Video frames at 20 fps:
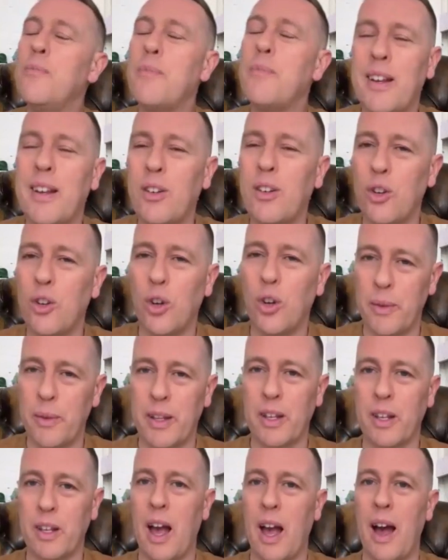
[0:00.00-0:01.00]
you may not
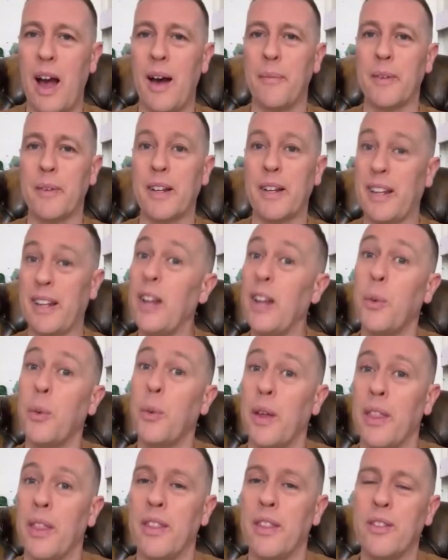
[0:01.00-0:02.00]
normally connect
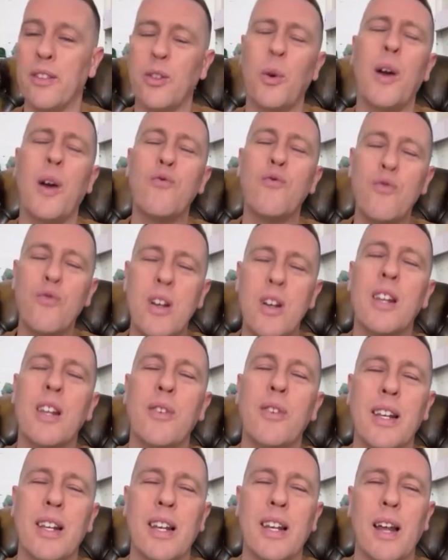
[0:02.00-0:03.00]
with. So I
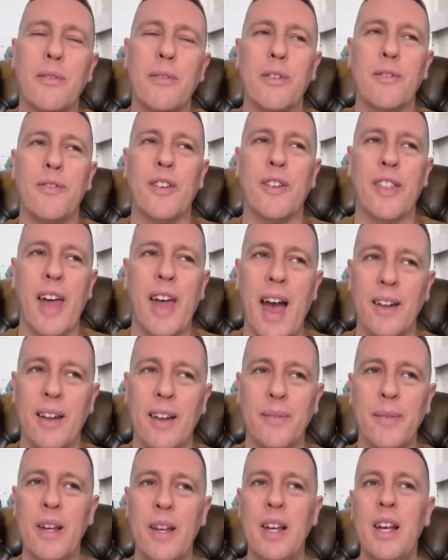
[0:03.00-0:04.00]
really, really love it for
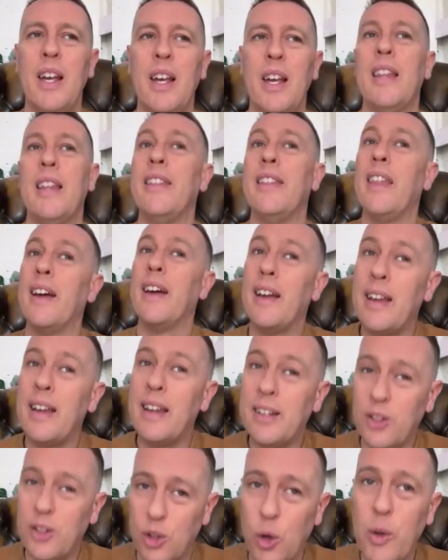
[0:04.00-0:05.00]
that.
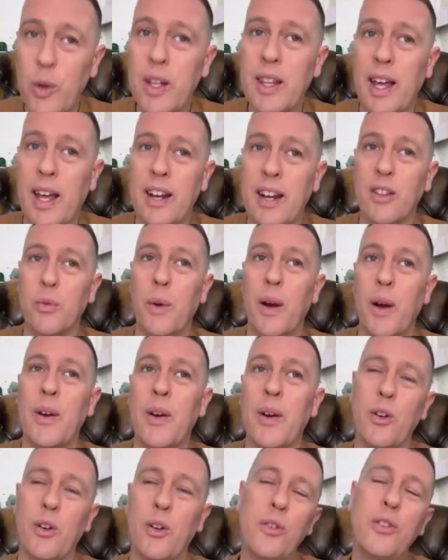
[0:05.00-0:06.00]
In doing that as
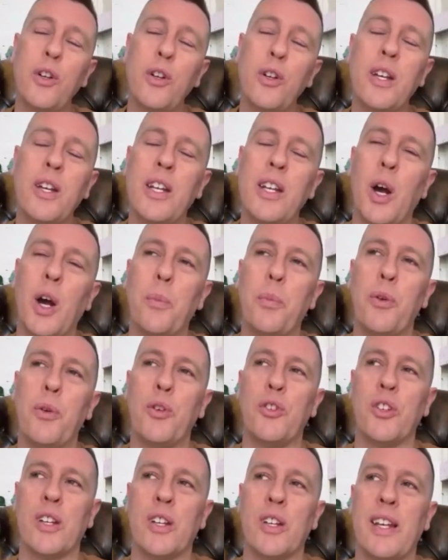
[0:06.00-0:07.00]
well, it also can help
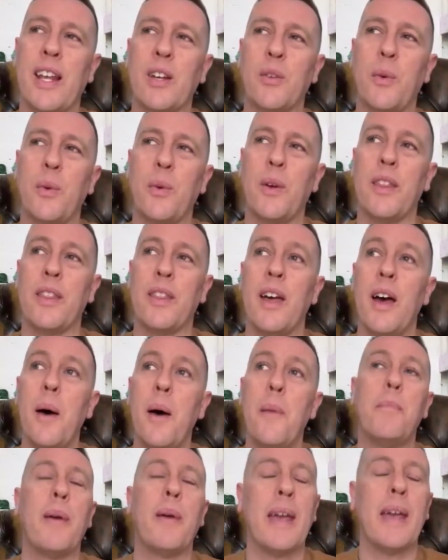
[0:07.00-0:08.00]
you to connect with
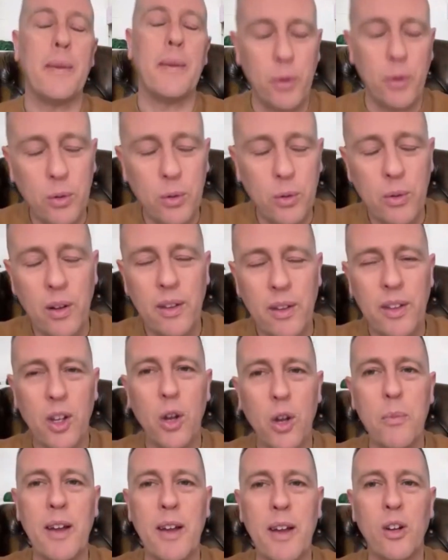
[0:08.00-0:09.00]
people that
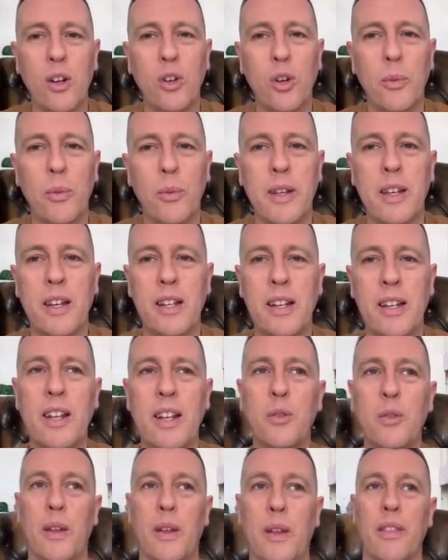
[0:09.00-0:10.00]
you may not normally
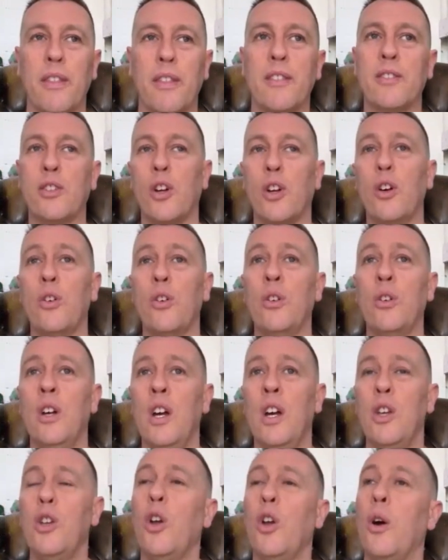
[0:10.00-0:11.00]
connect with. So,
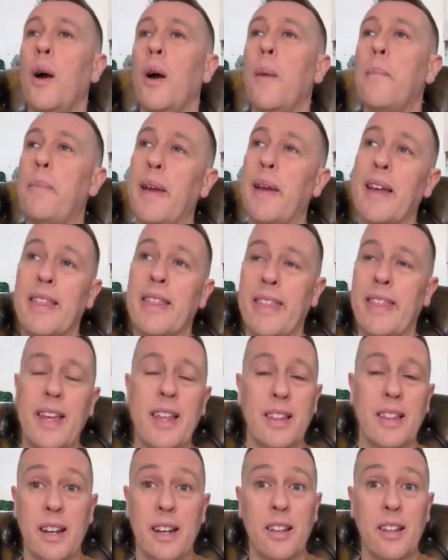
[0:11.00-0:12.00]
a big
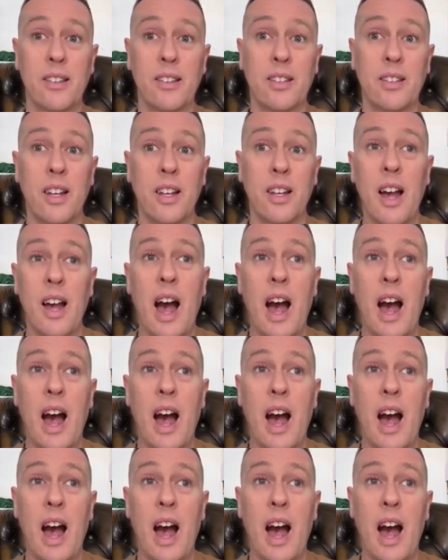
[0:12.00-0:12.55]
thing that is,